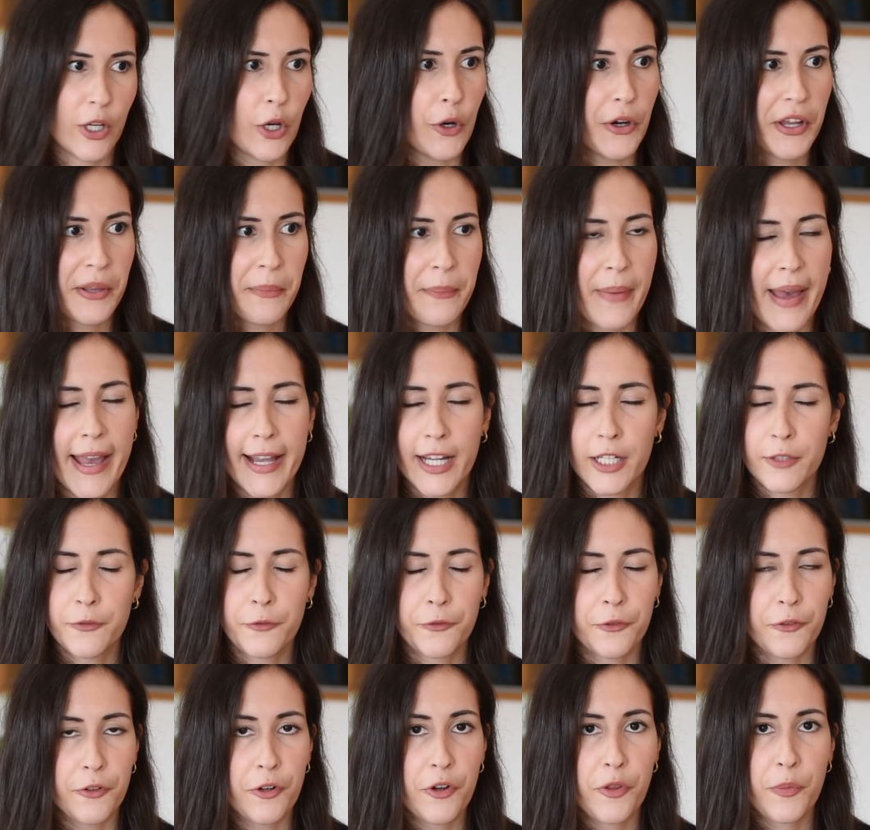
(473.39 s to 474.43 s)
going back and
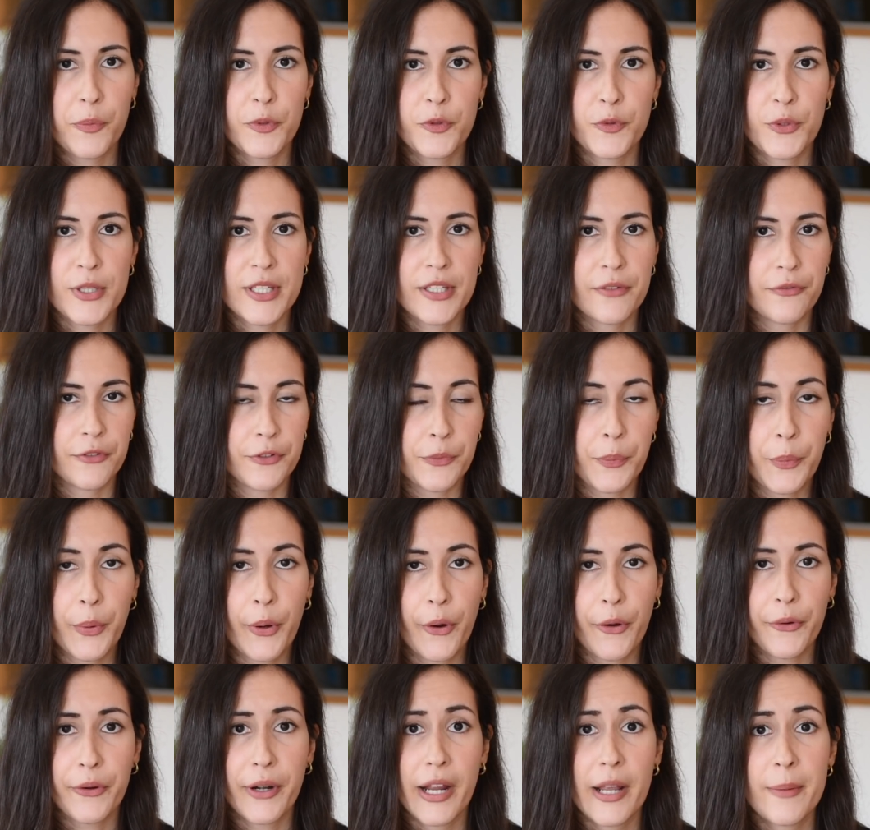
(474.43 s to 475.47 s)
forth between different
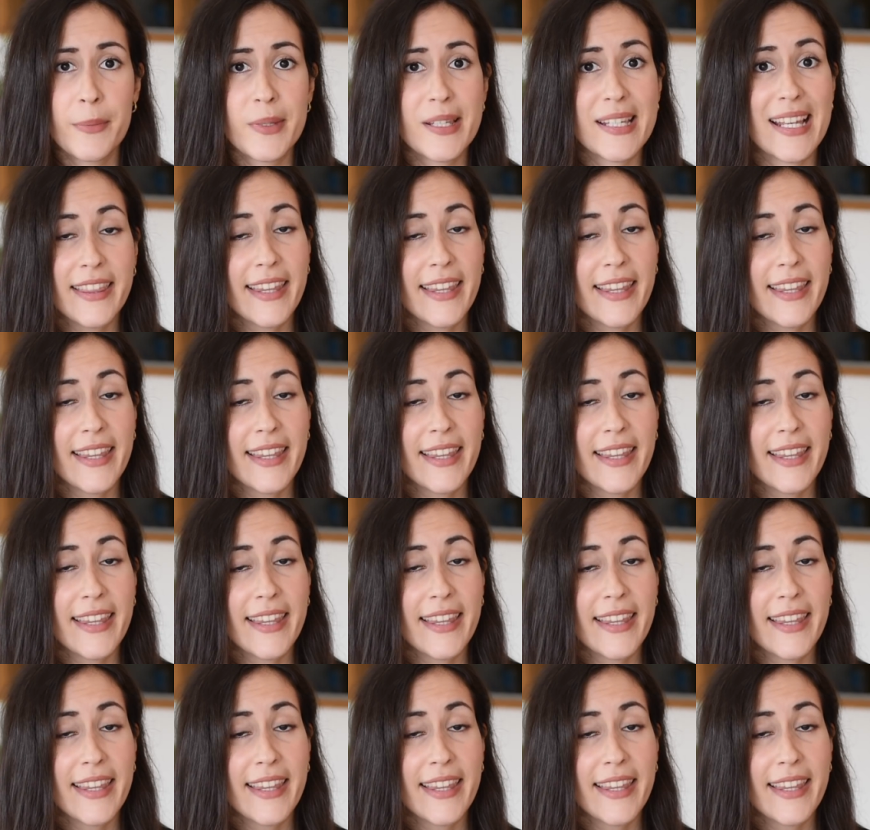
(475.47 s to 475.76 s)
programs,